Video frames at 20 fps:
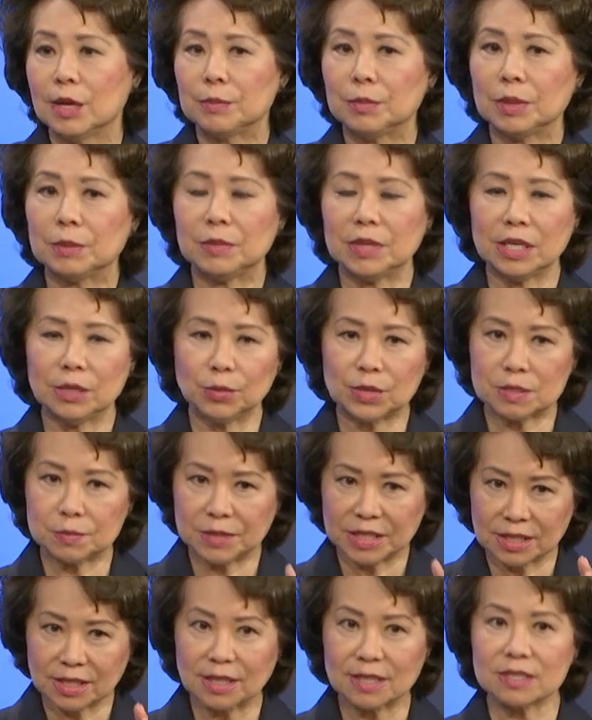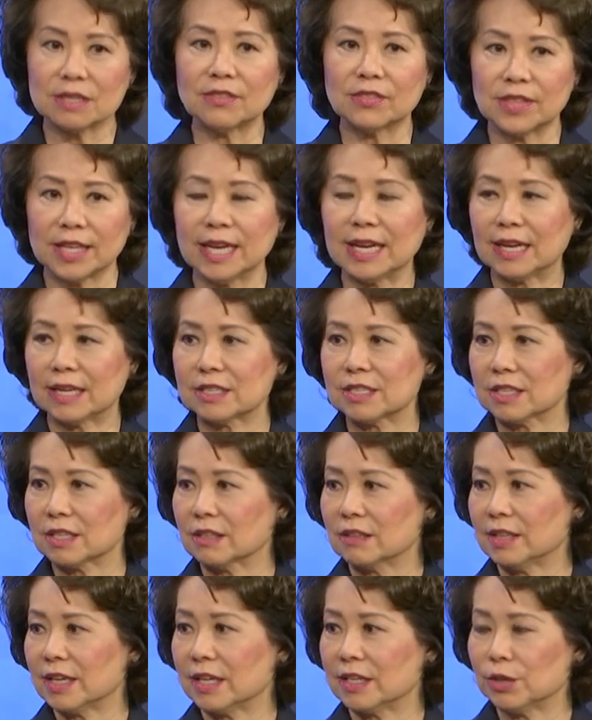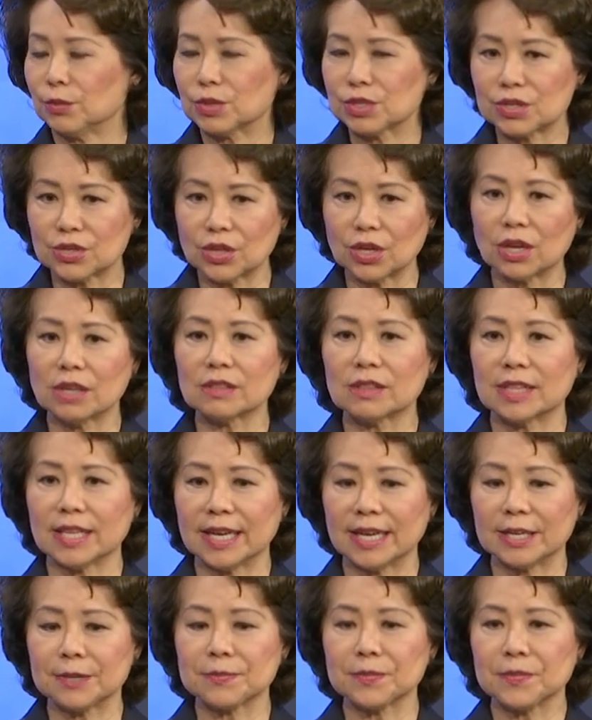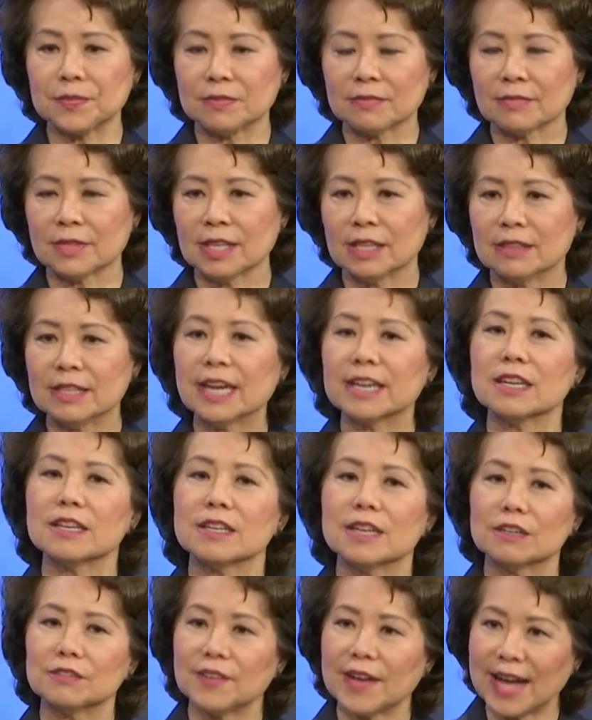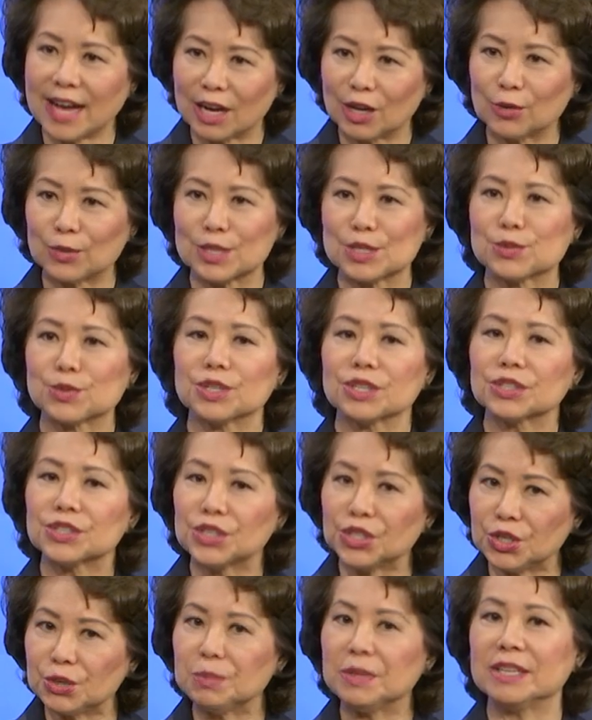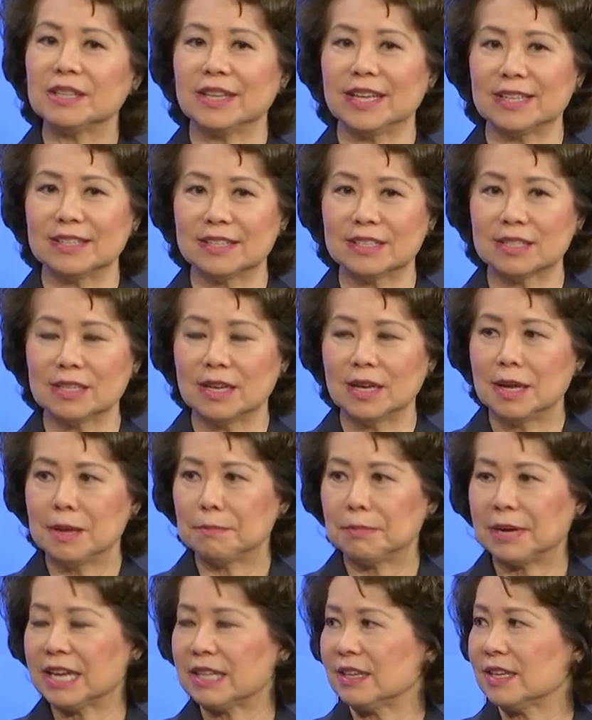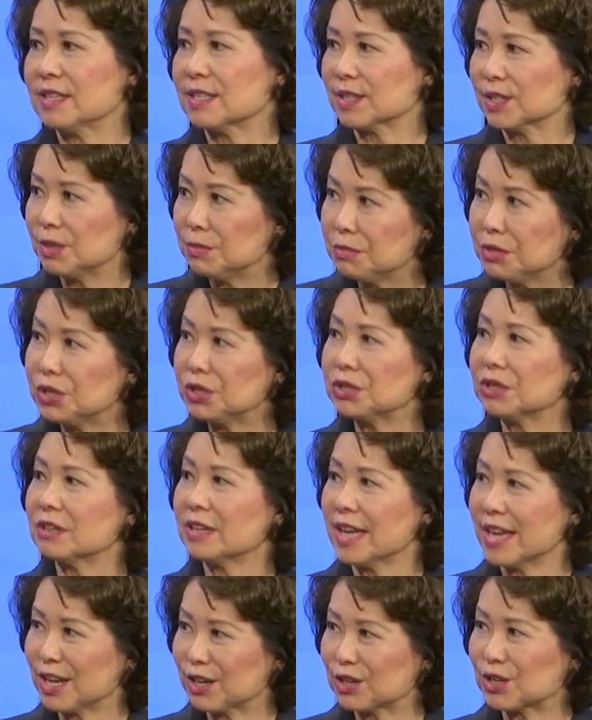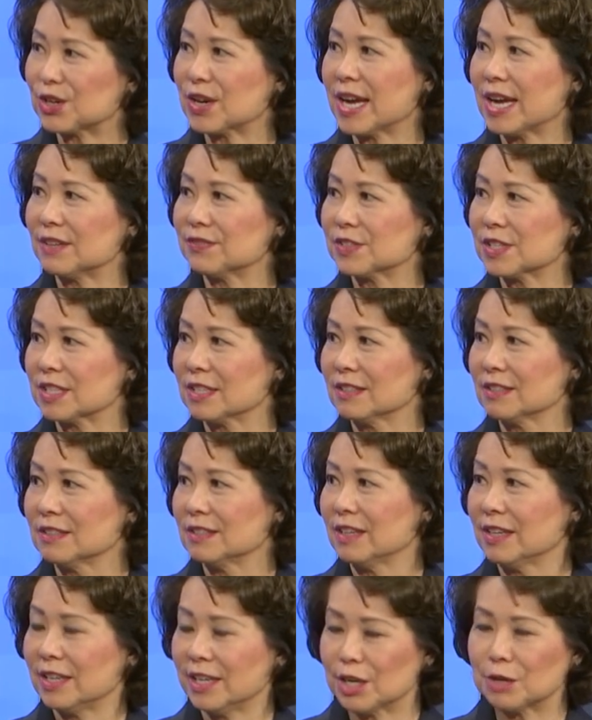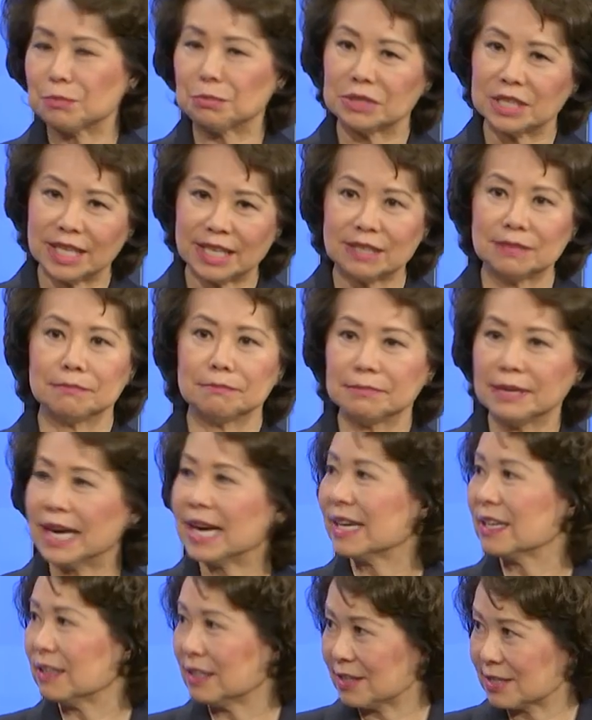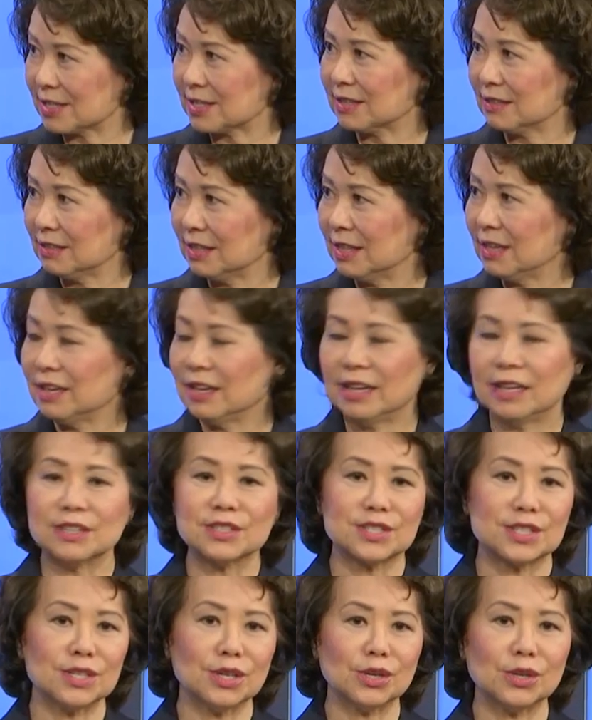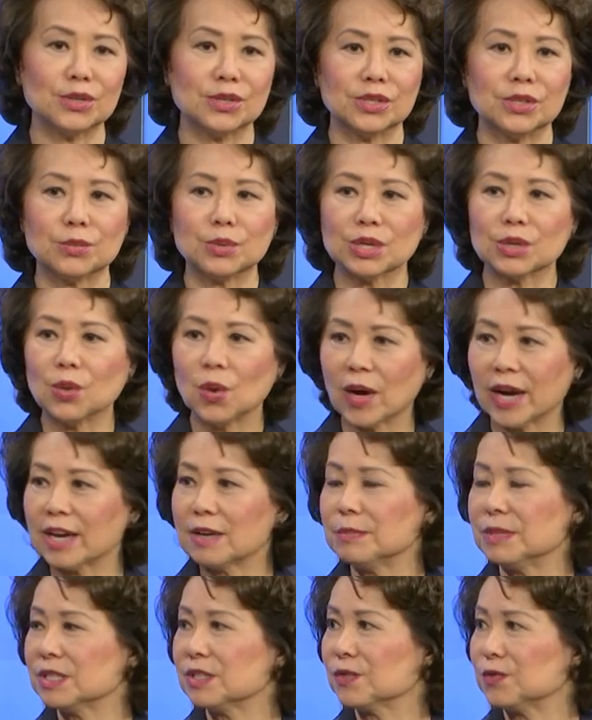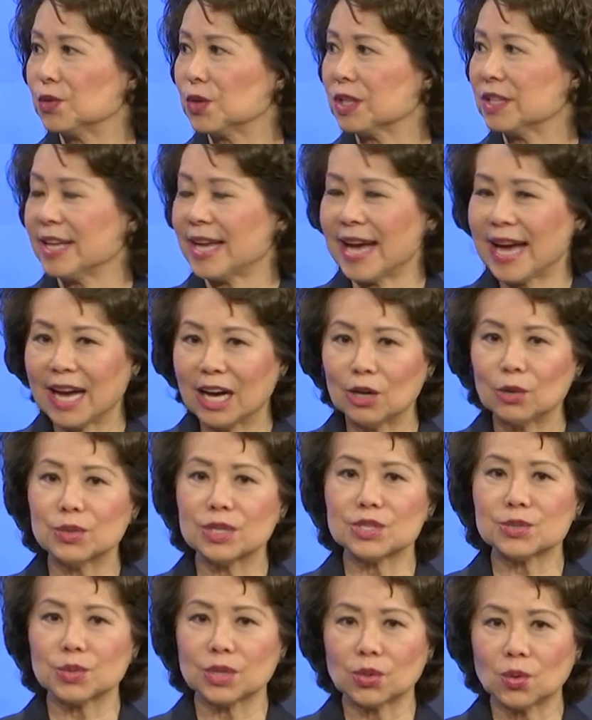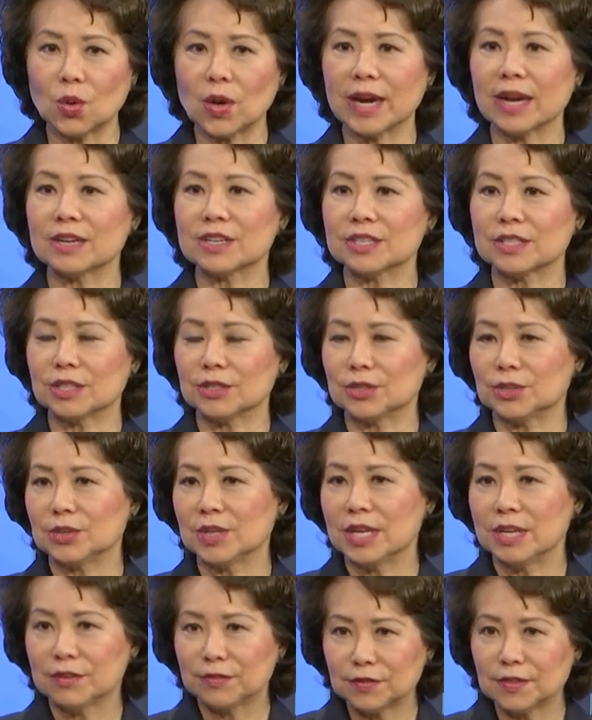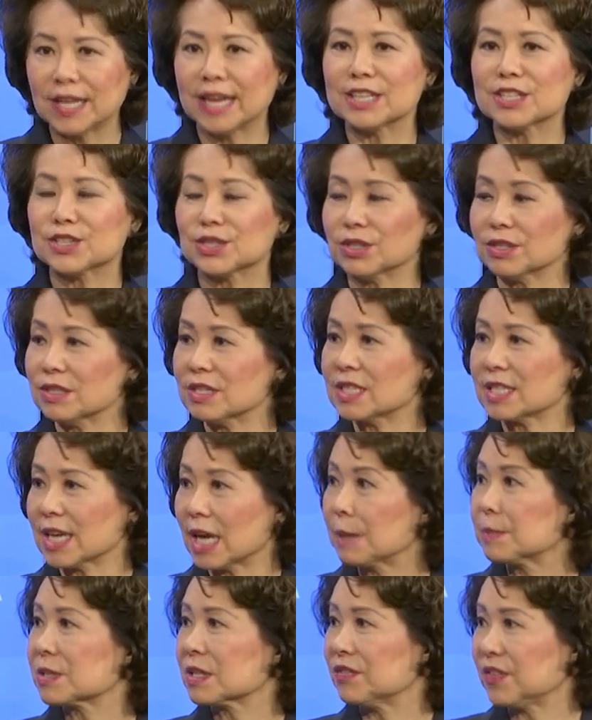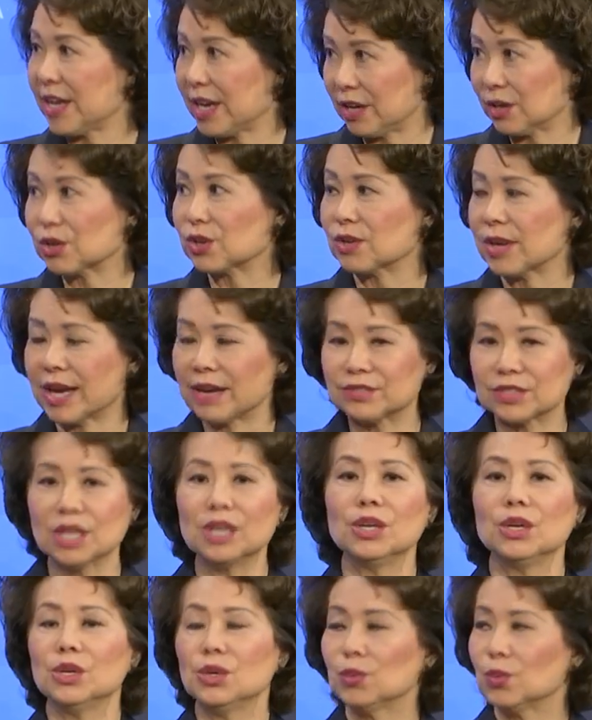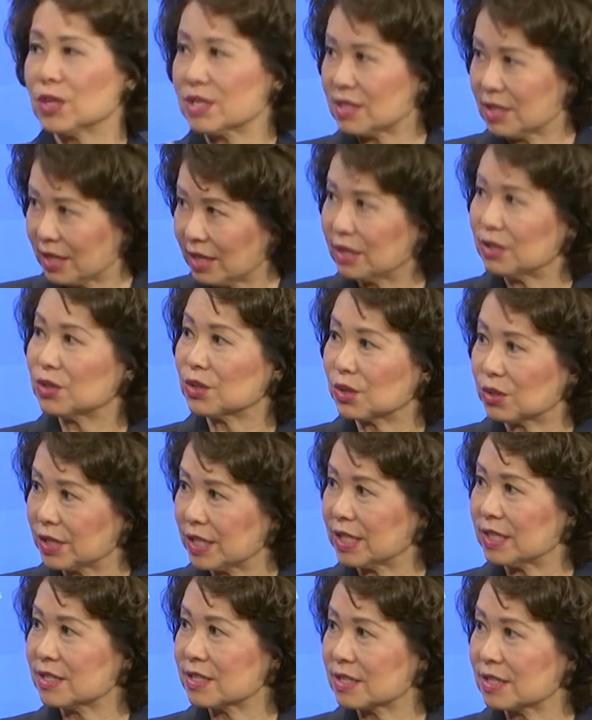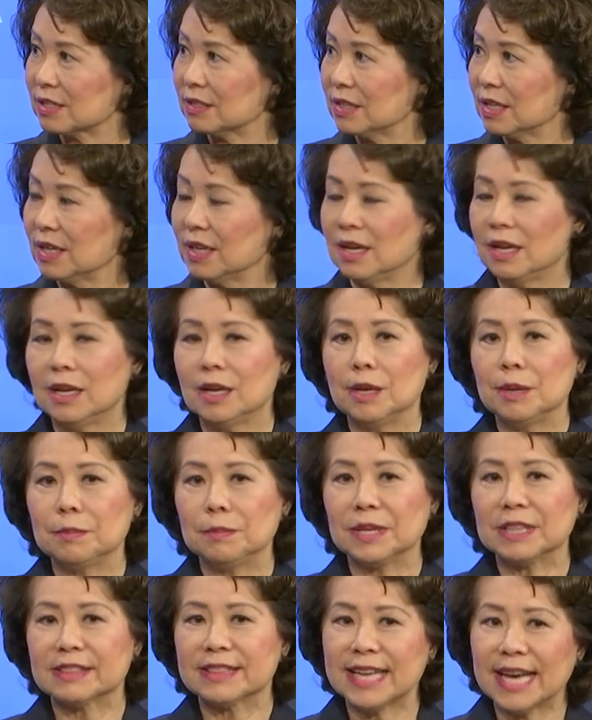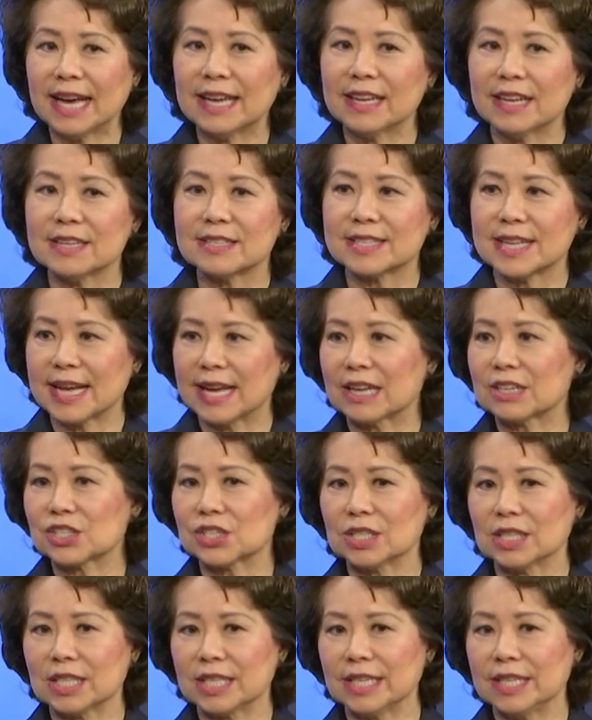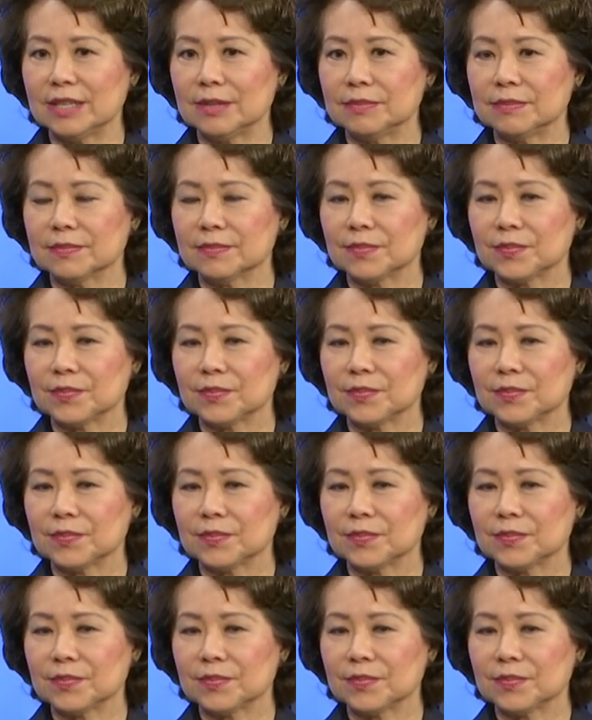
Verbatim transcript: But it was because of that that it was thought that not enough hours were accumulated by these commuter aircraft airplane pilots. And so the requirement for the hours required to fly certain types of aircraft was increased. But that has actually